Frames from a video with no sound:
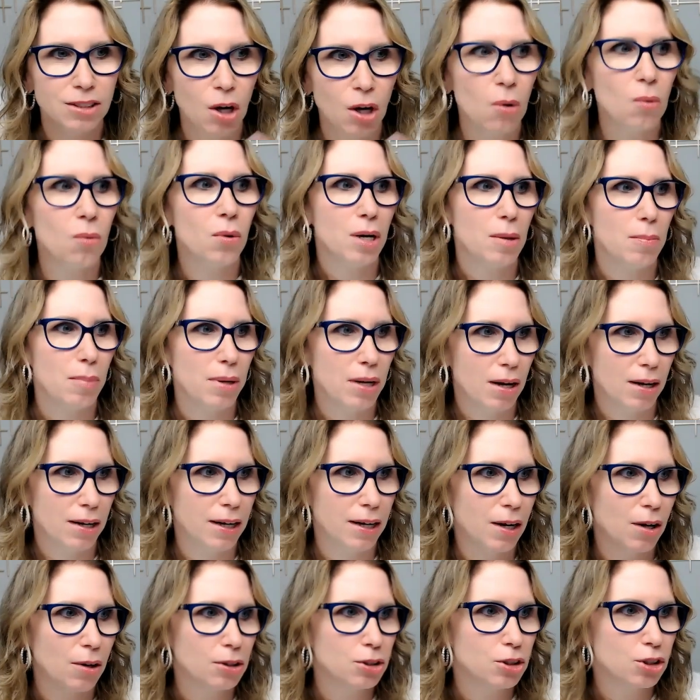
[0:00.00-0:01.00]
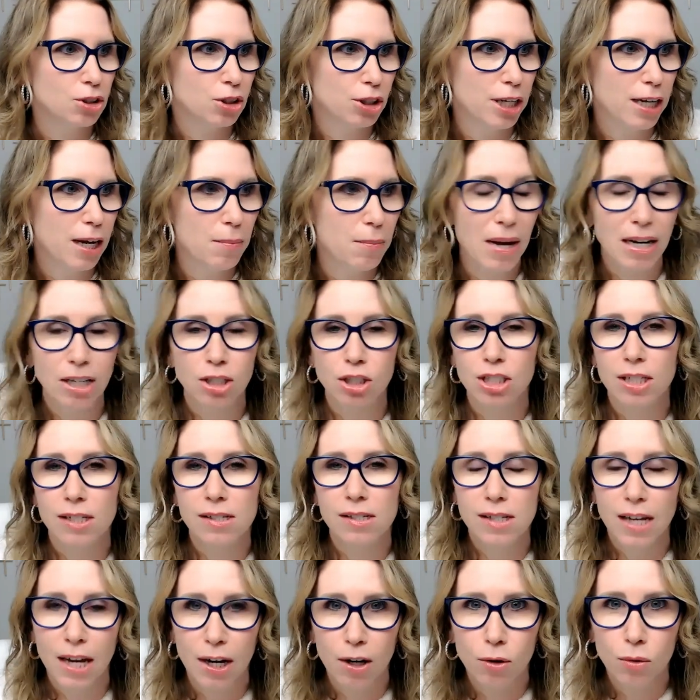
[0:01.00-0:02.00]
don't want to be on a health journey i'm actually
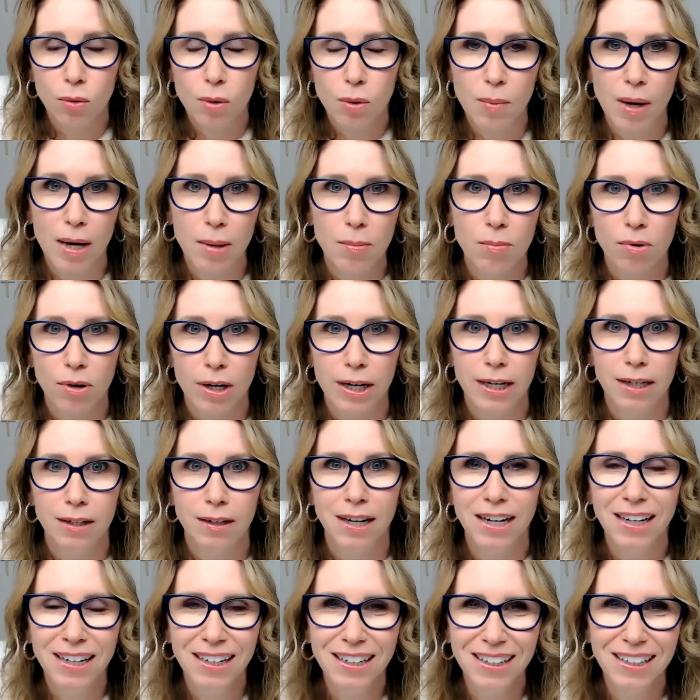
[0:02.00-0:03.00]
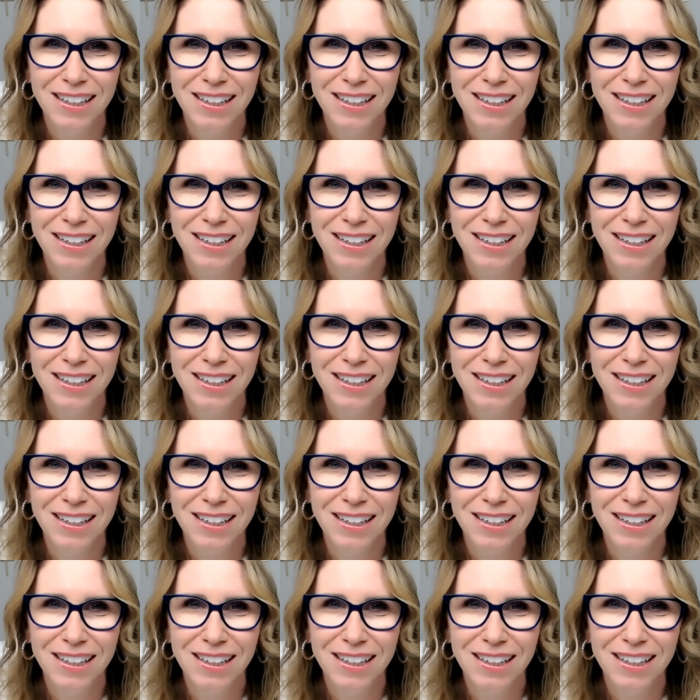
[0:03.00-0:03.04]
scared what my brain